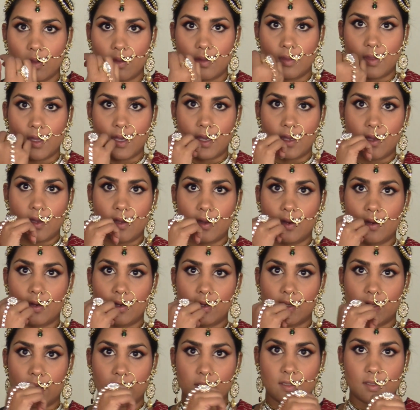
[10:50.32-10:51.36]

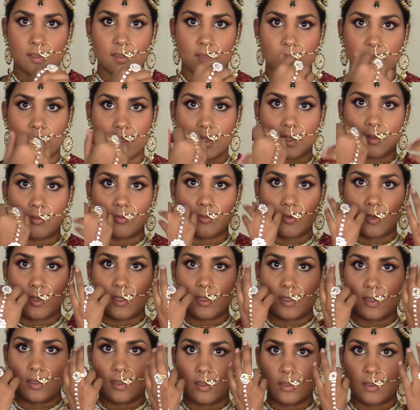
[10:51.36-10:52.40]
There, that's the second
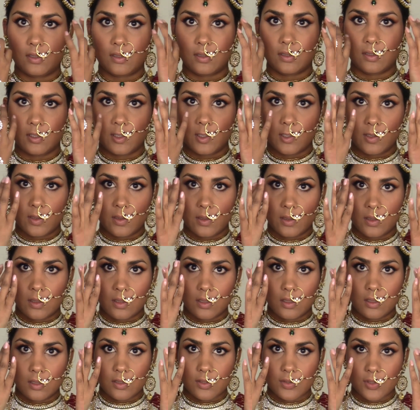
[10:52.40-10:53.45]
one.
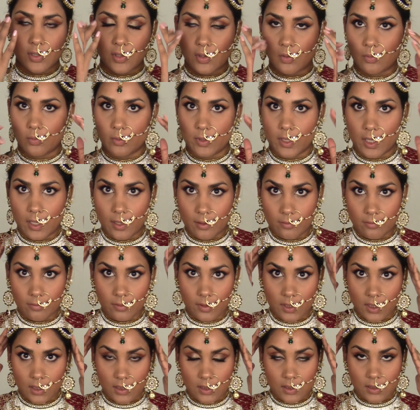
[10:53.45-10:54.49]
So we have
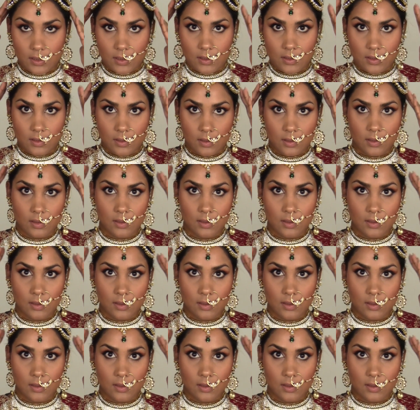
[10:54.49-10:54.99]
these.